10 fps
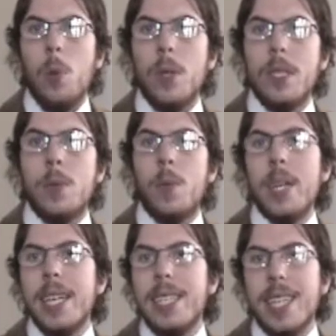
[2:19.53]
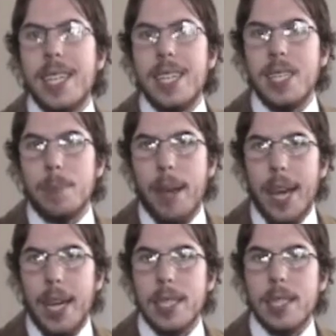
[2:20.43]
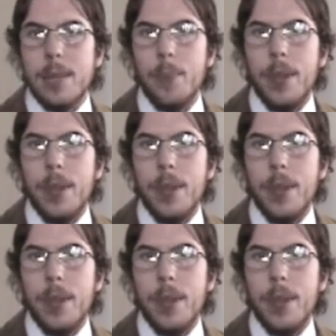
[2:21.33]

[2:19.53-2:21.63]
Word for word: was what he had done in his past.